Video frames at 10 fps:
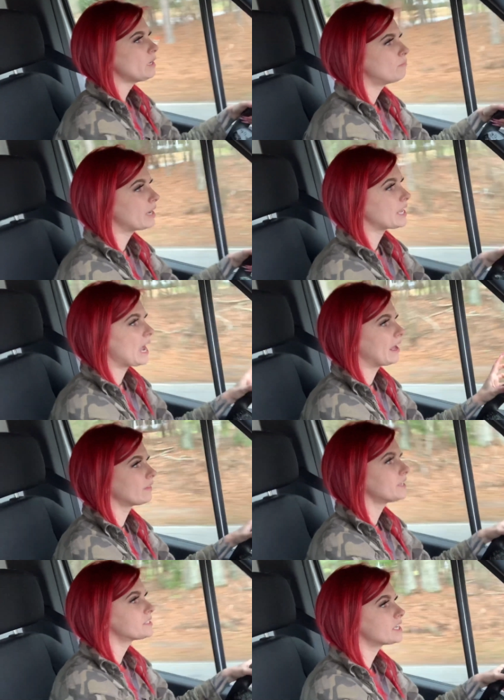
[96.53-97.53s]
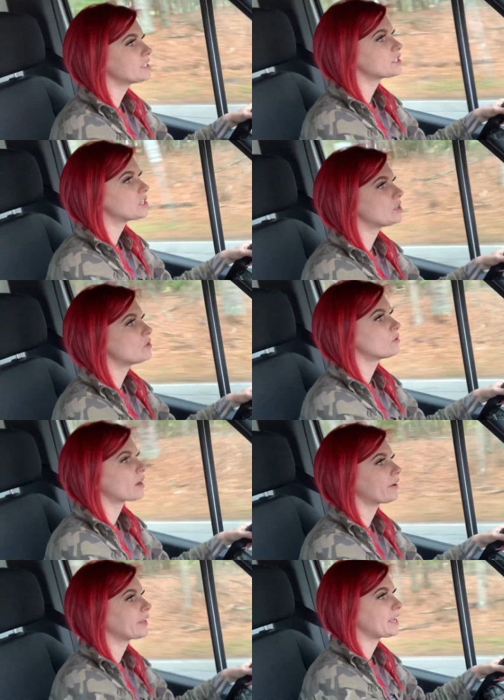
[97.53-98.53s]
but yeah, listen to
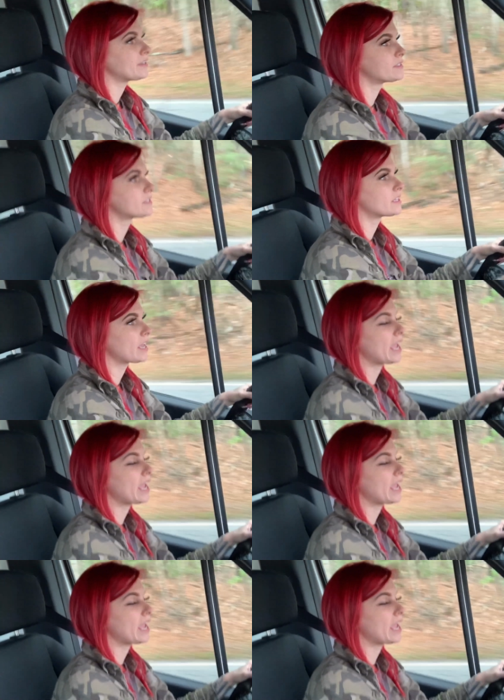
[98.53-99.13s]
Curtis,